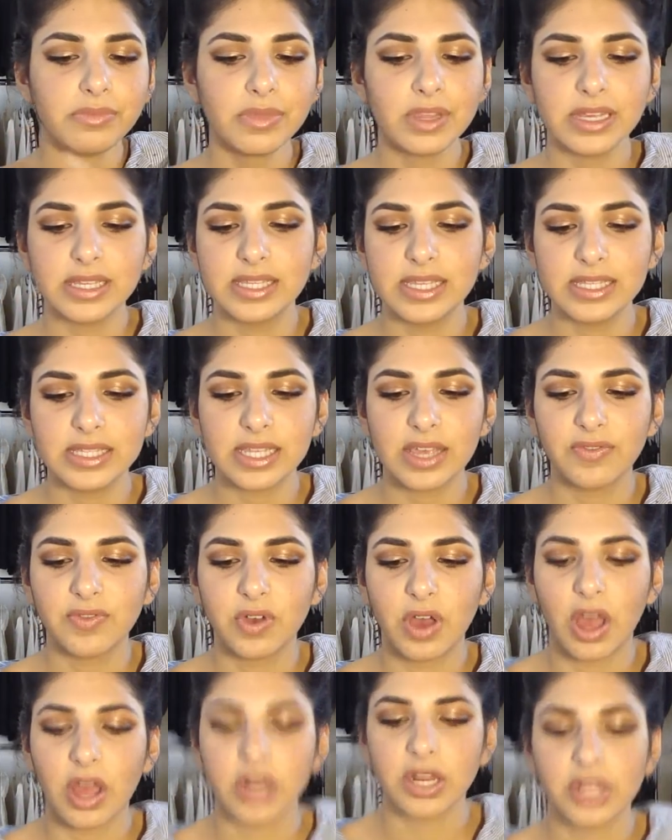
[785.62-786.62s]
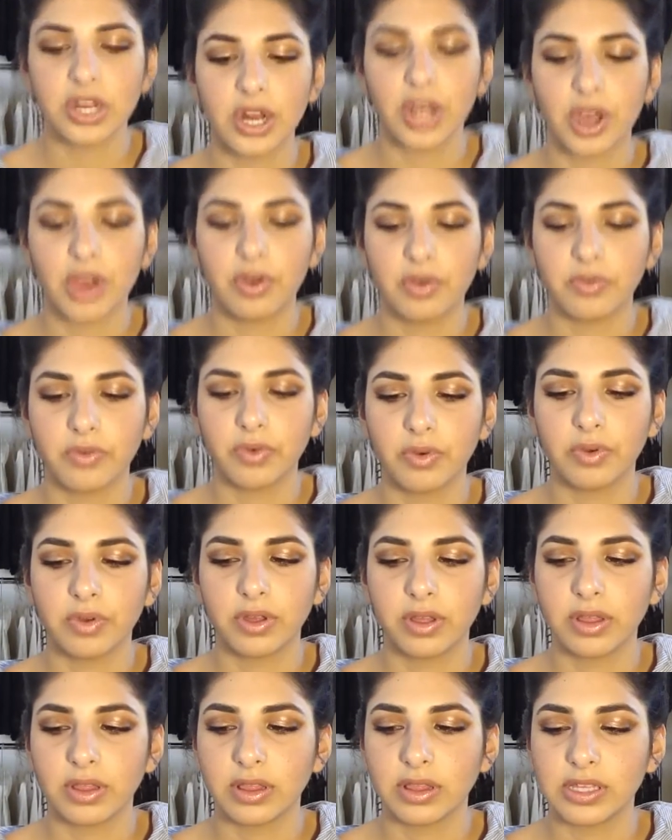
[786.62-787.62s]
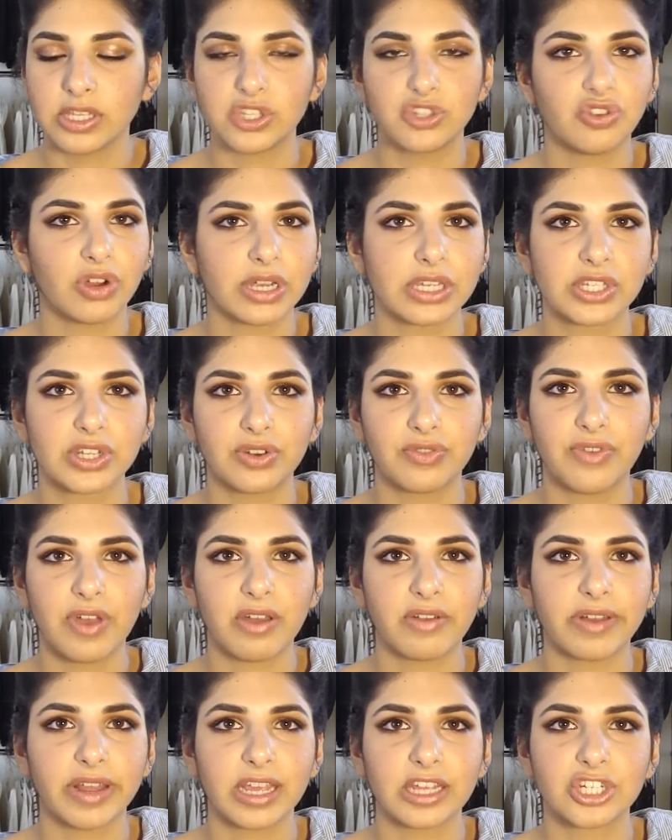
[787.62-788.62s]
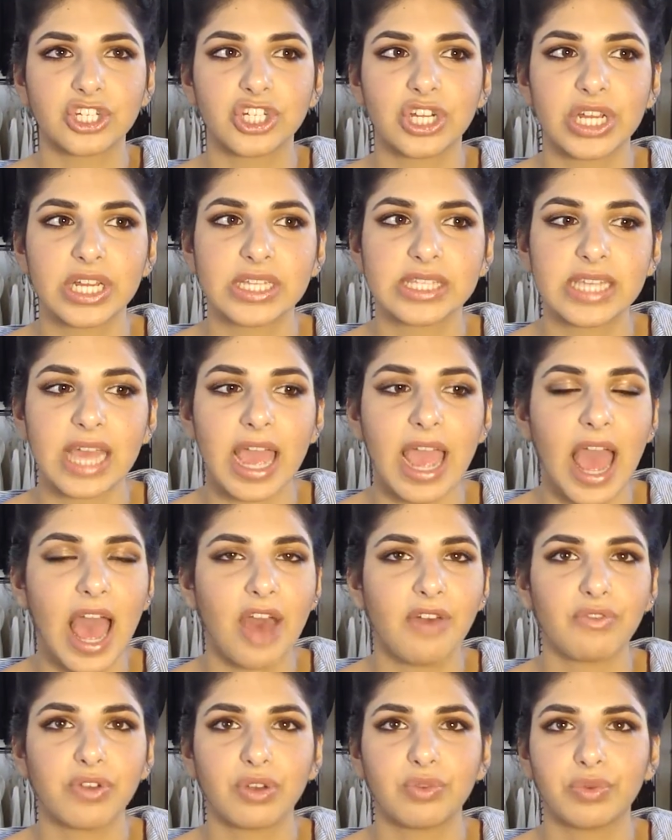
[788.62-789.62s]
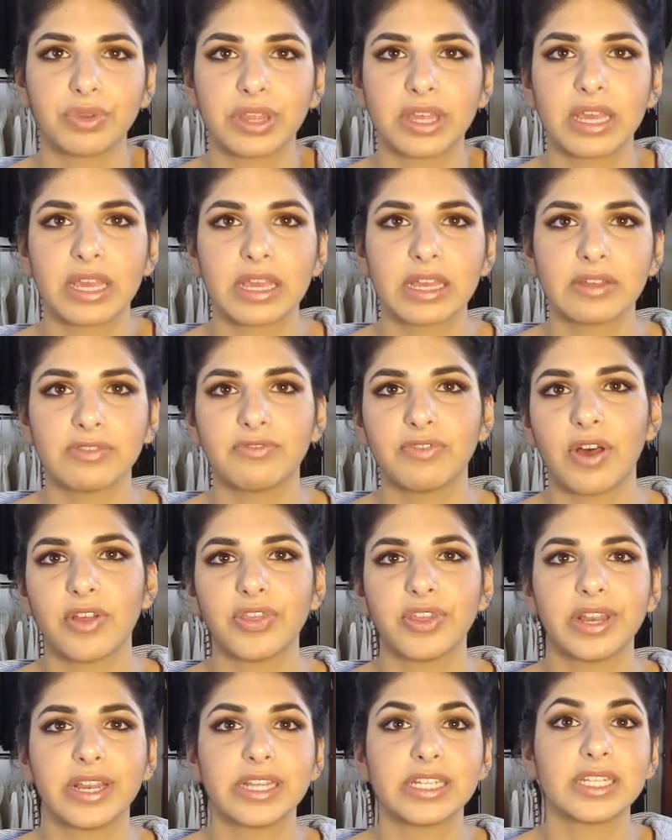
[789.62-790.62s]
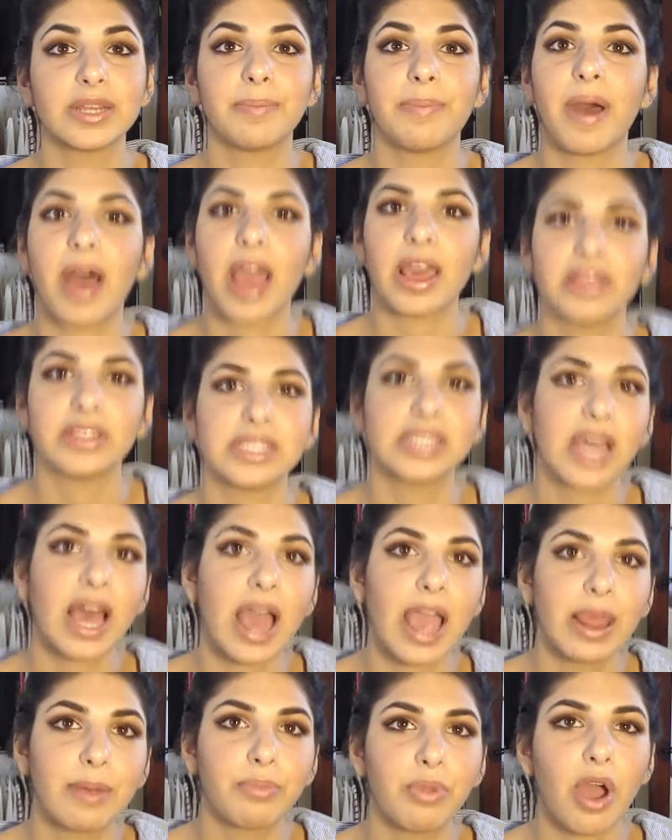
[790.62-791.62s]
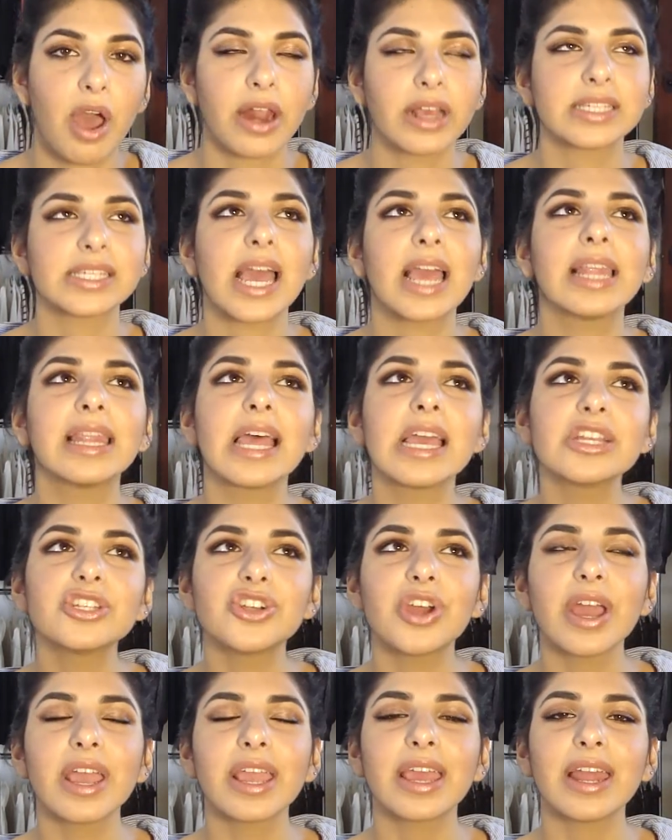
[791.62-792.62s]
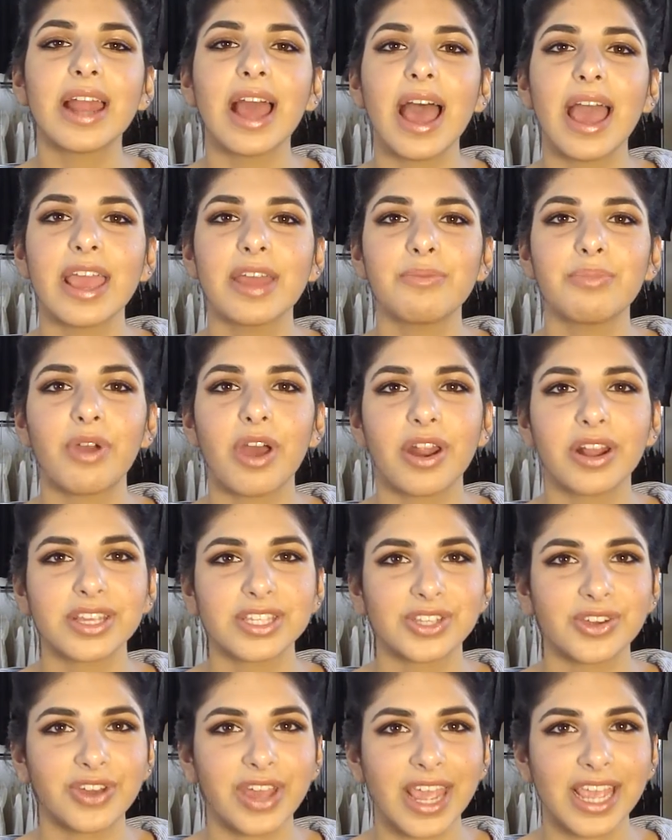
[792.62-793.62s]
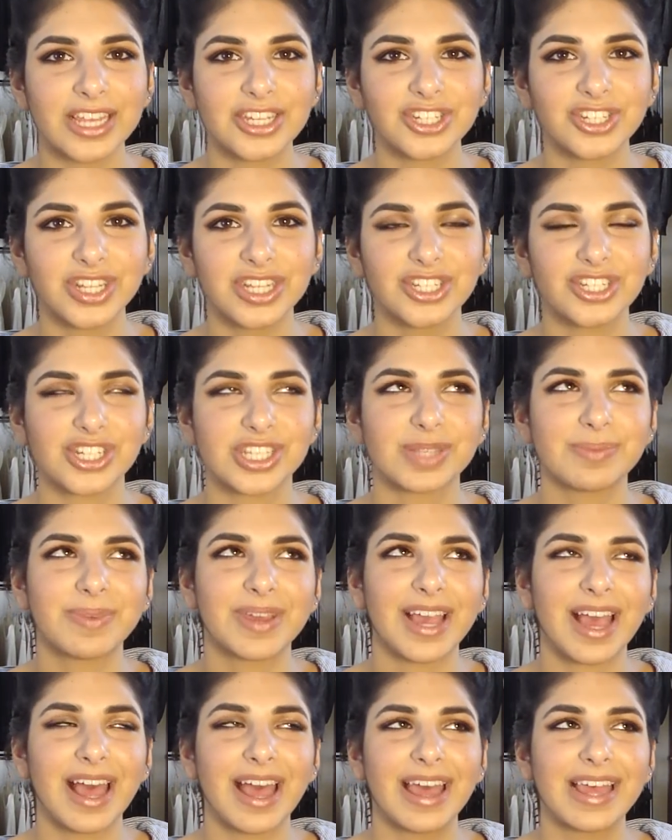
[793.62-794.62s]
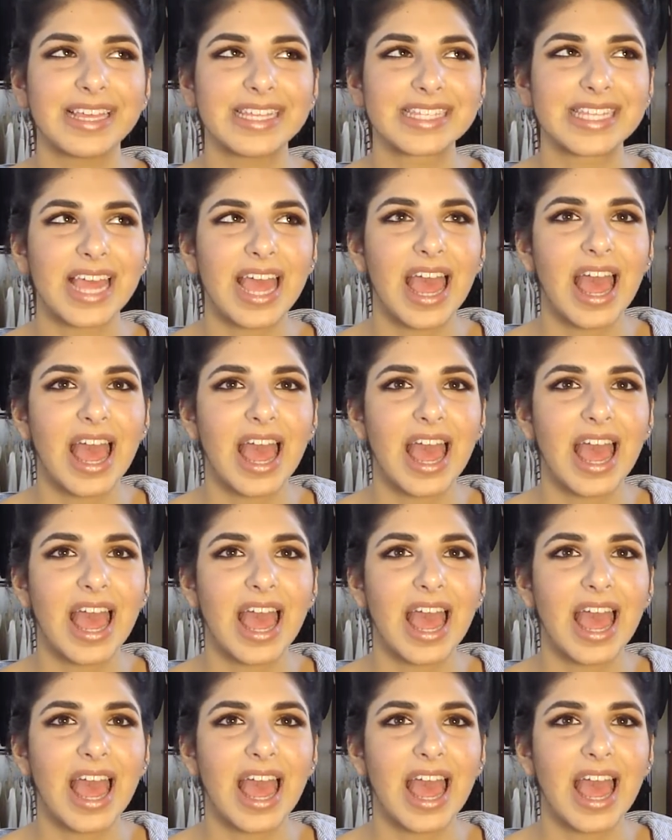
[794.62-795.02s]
since I've got, these drugstore foundations, I haven't really felt the need to buy these high-end products. I like trying on high-end products occasionally just because,